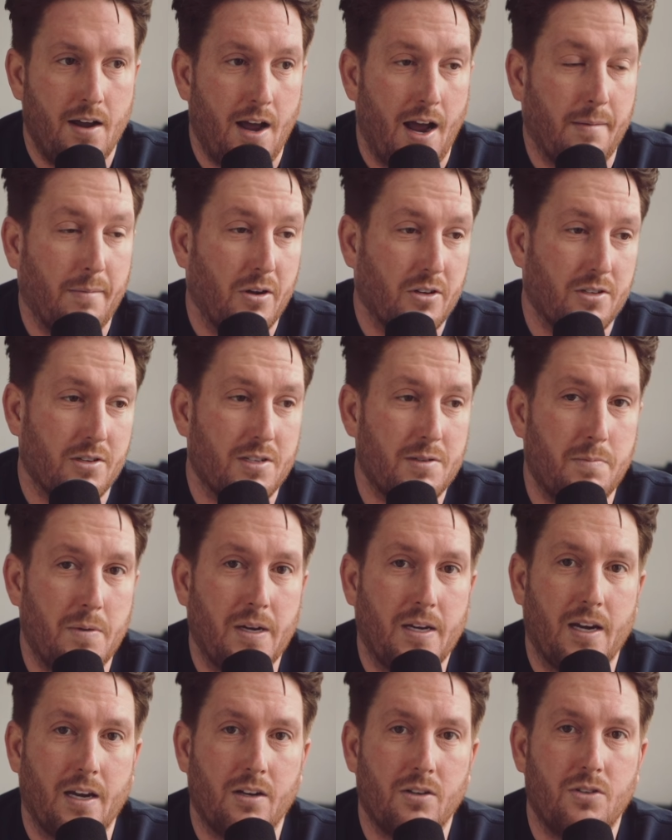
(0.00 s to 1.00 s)
I'm also
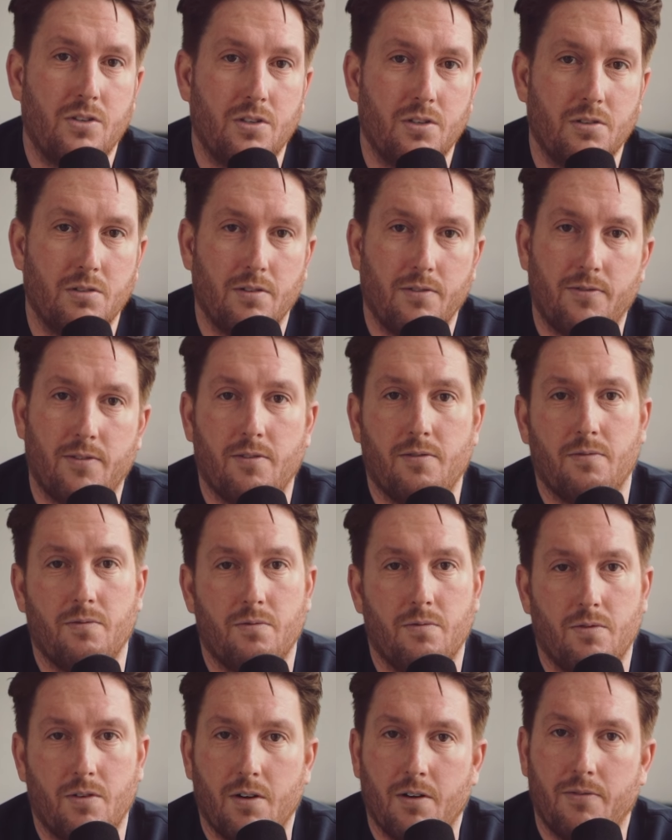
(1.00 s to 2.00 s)
speaking to, if you
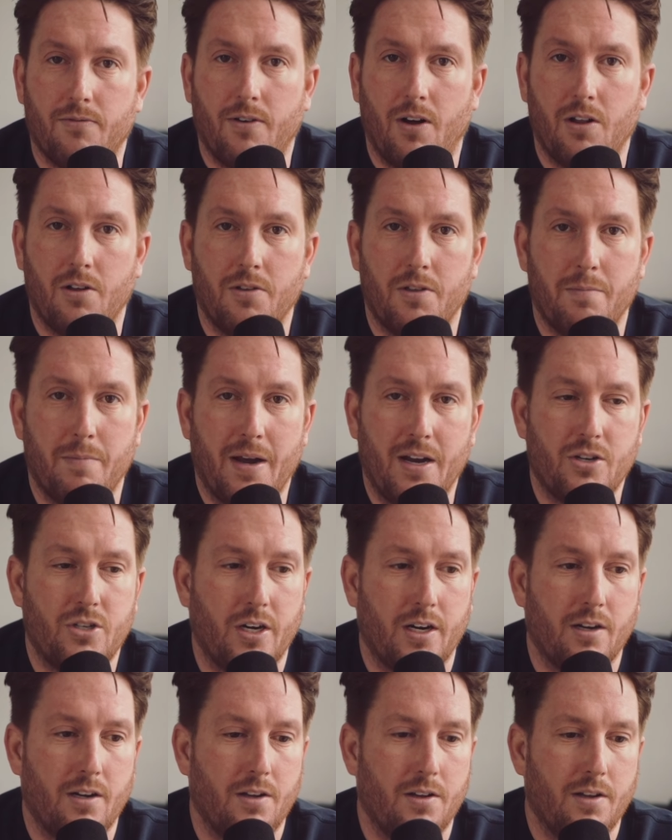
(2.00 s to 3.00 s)
follow the main
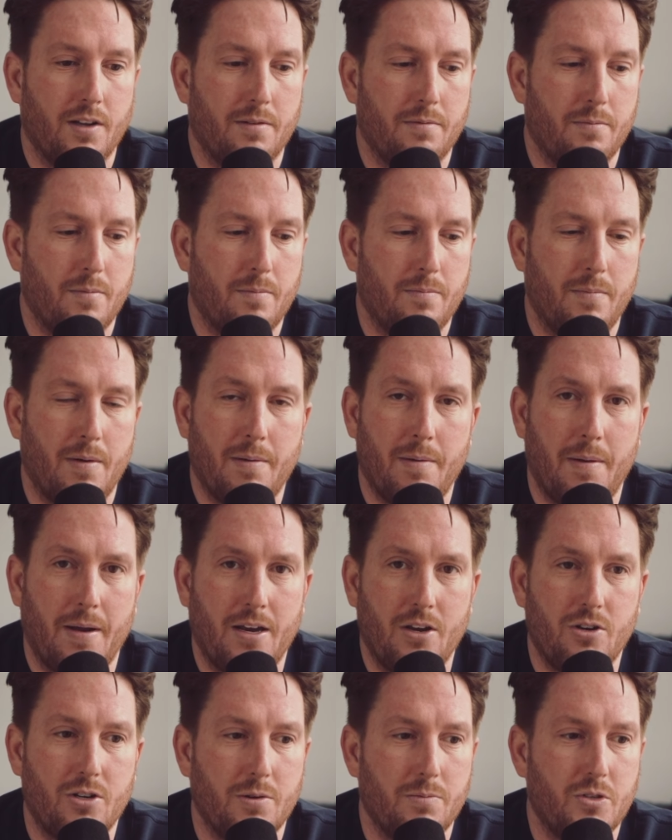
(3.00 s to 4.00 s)
channel, my
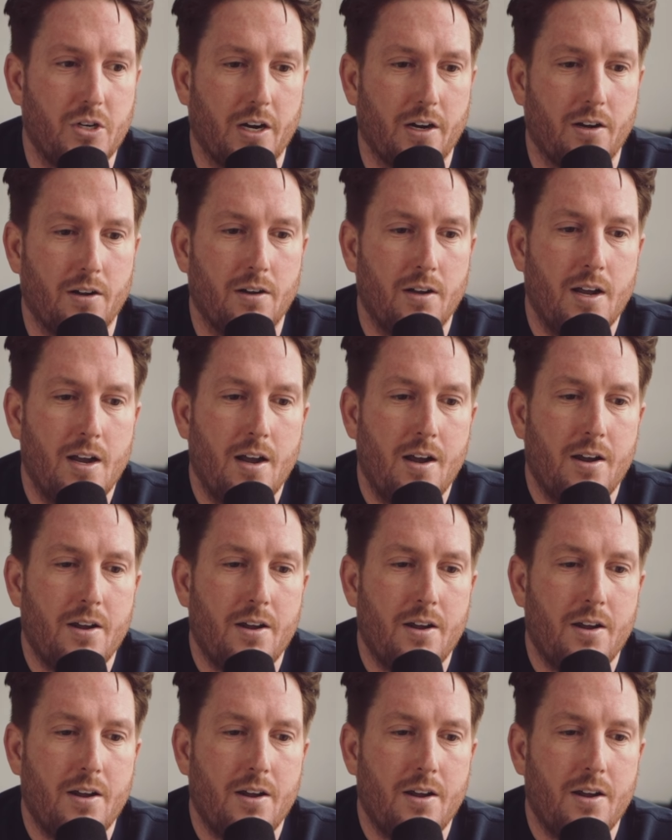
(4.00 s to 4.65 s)
main YouTube channel,